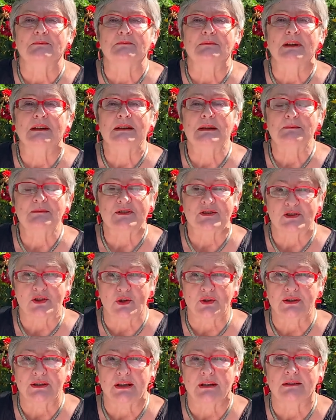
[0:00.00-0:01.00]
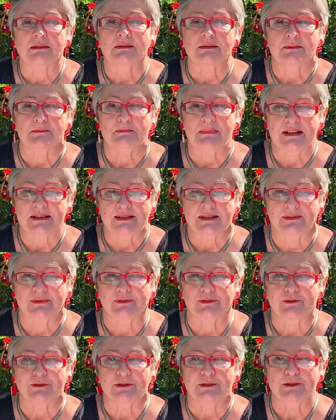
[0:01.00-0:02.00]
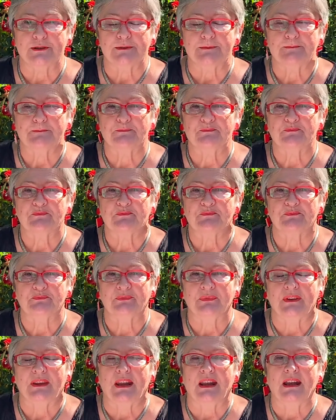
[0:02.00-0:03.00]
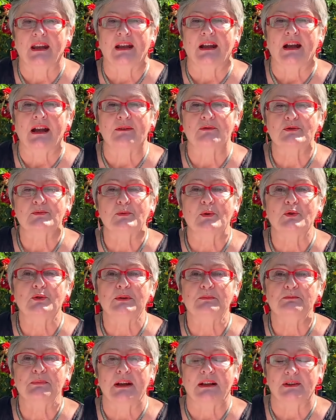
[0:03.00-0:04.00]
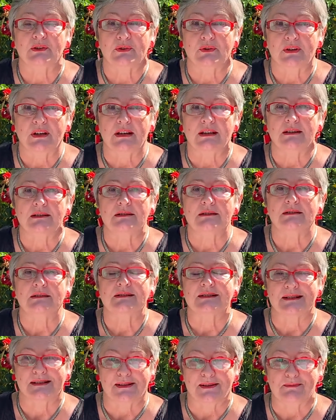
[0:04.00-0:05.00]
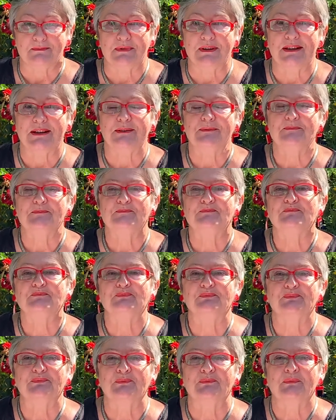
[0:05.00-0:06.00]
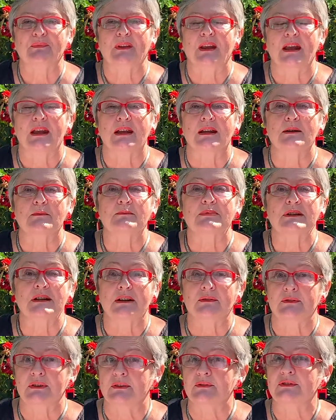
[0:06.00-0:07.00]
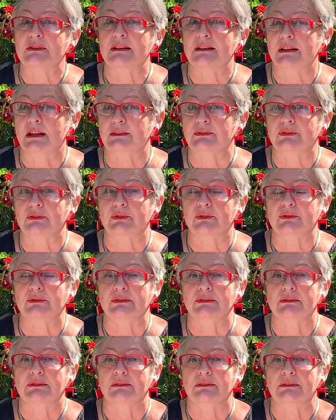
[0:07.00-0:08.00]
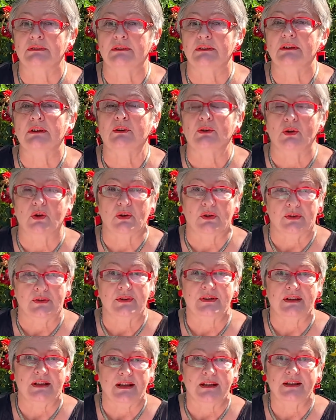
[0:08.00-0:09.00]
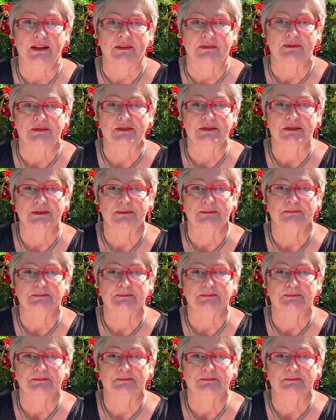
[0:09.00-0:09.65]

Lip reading: My name is Sonja Besford. I was born in Belgrade, Serbia, but I've lived in London longer than I haven't.